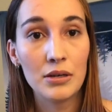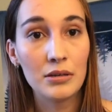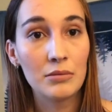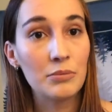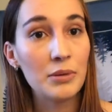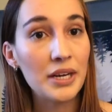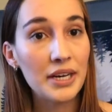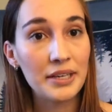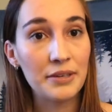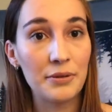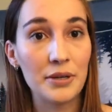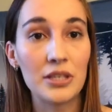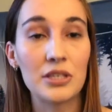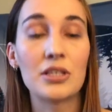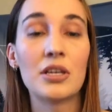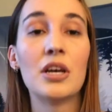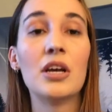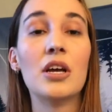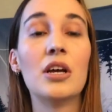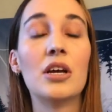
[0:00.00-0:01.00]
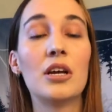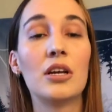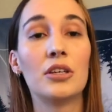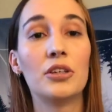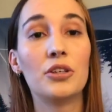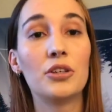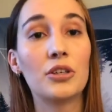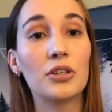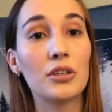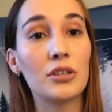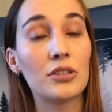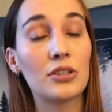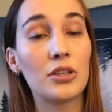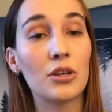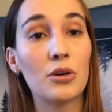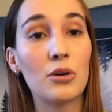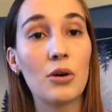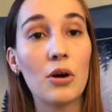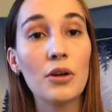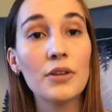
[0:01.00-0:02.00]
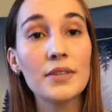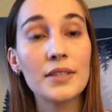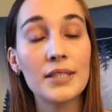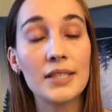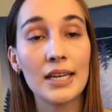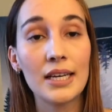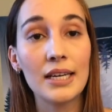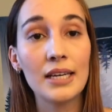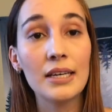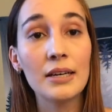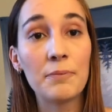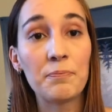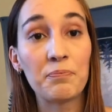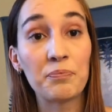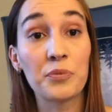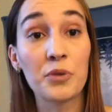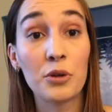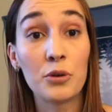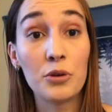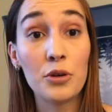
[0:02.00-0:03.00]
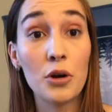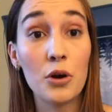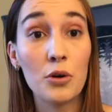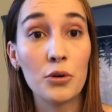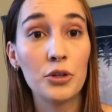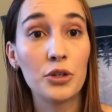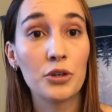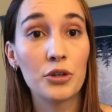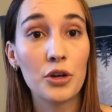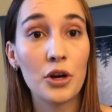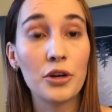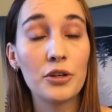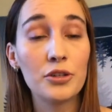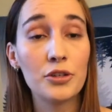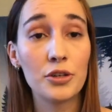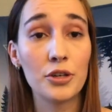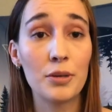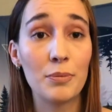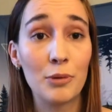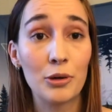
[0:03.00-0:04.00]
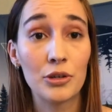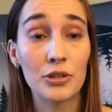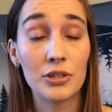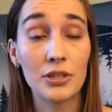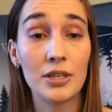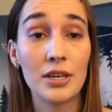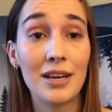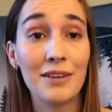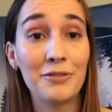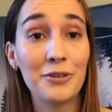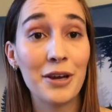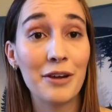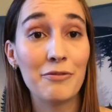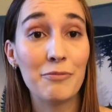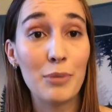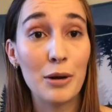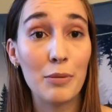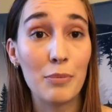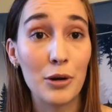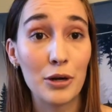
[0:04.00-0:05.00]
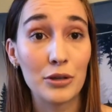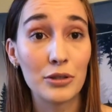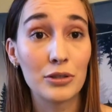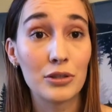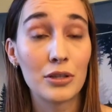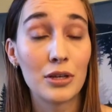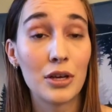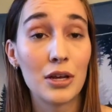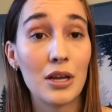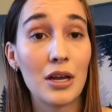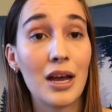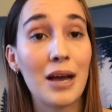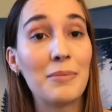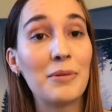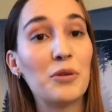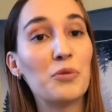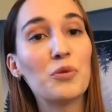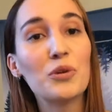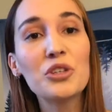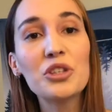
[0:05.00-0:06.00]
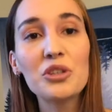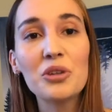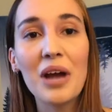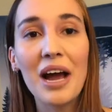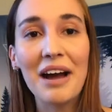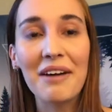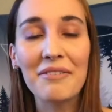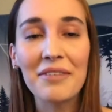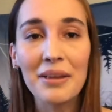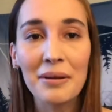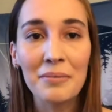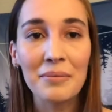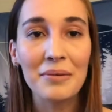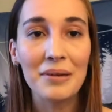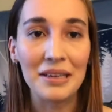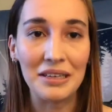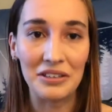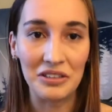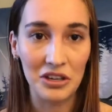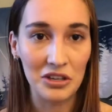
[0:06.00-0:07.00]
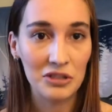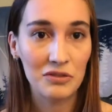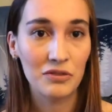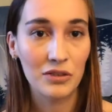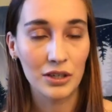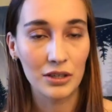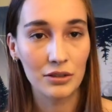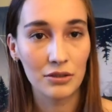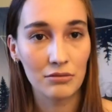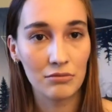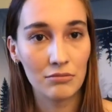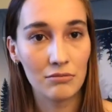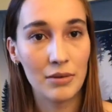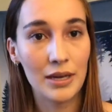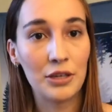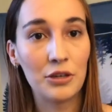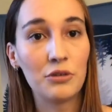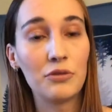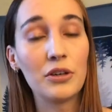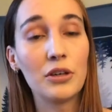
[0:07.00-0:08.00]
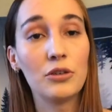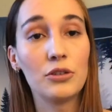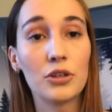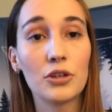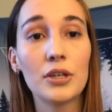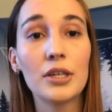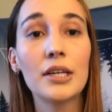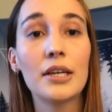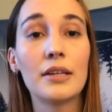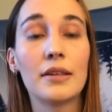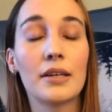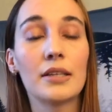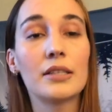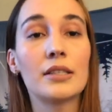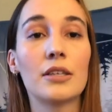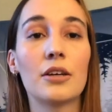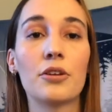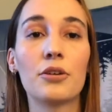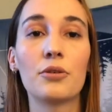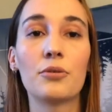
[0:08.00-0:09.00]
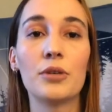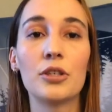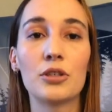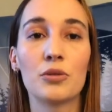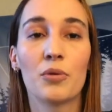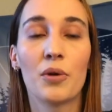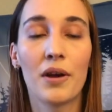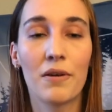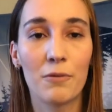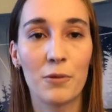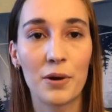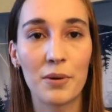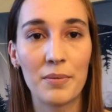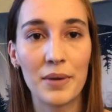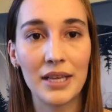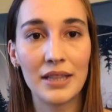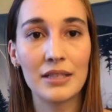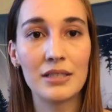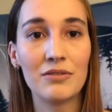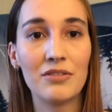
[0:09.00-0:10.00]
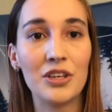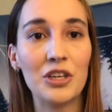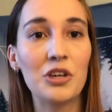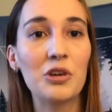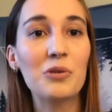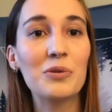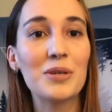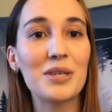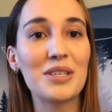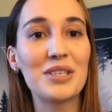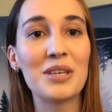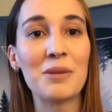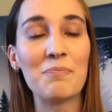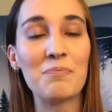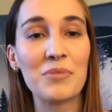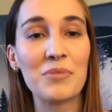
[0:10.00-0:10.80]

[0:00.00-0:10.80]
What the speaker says: But anyways, so all to say, no, you're not a dirty person if you have bedbugs. I mean, once you have them, it does make you feel dirty, and that's the other reason why I want to make this video, is